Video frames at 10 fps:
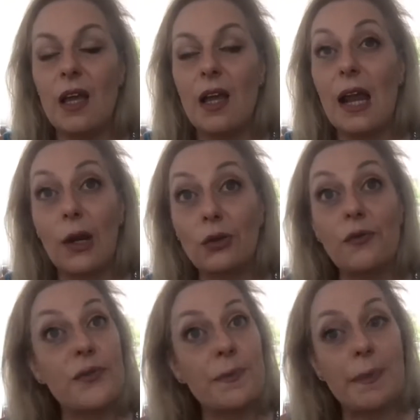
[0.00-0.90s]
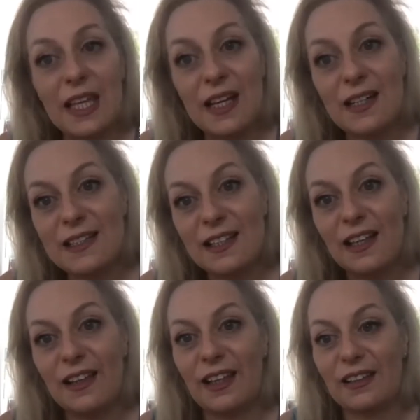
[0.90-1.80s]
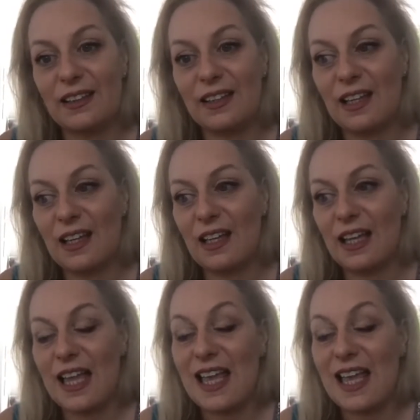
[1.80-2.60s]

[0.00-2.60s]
a lot of speakers that uh,